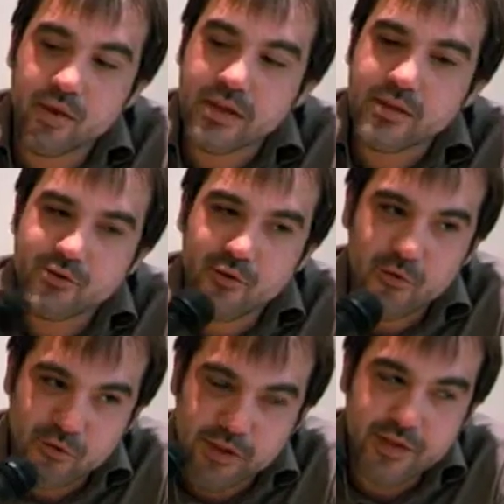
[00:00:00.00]
Right.
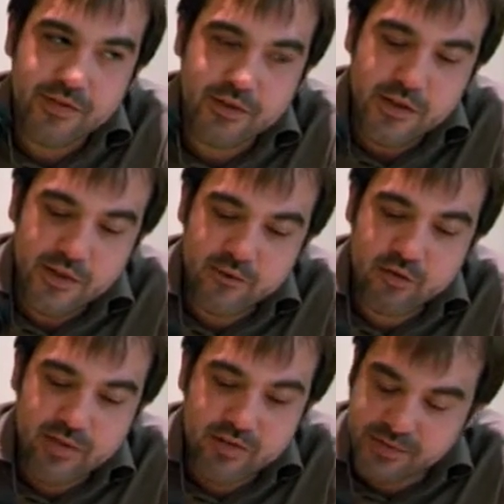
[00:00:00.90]
So, and now you
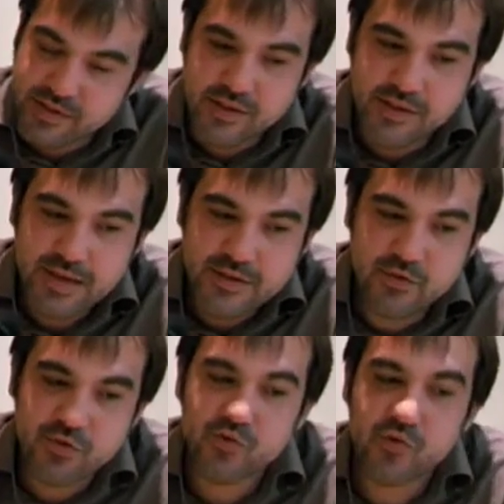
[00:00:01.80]
remind me, that's the last
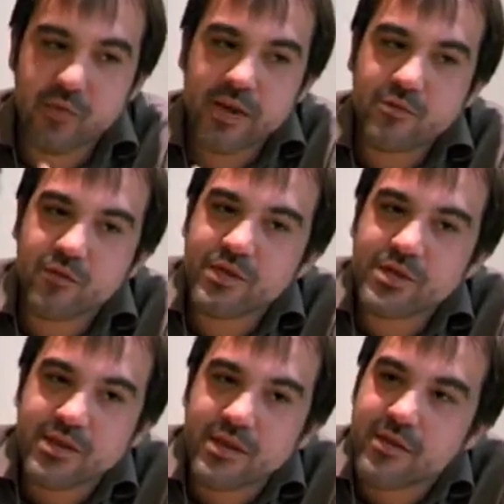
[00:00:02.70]
question. Remind me of
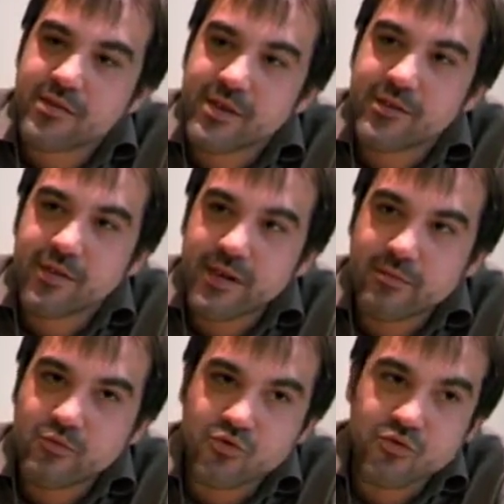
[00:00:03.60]
this very
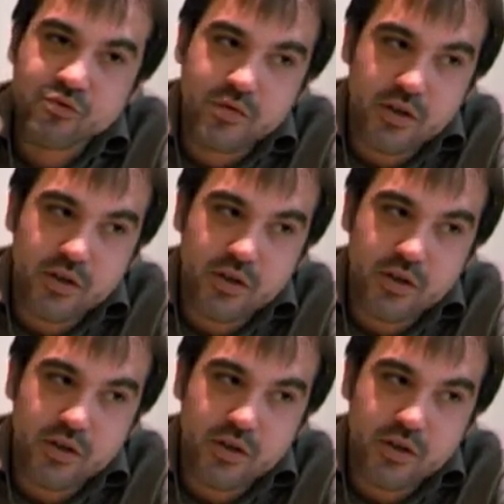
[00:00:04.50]
famous